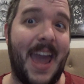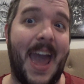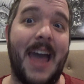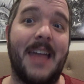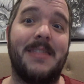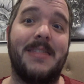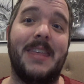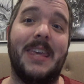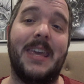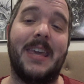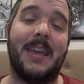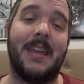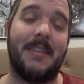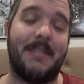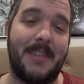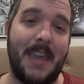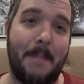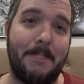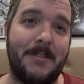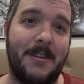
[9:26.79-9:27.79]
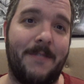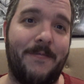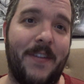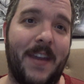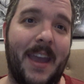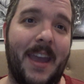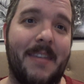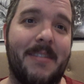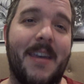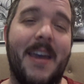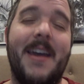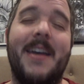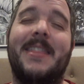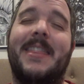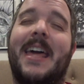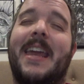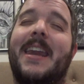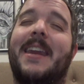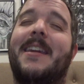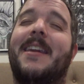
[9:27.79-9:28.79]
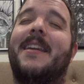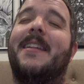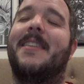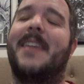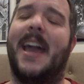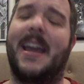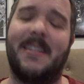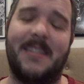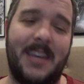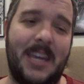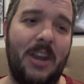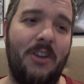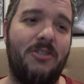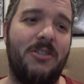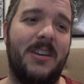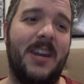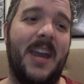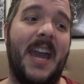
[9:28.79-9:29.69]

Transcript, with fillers: at the conception phase than it did as execution.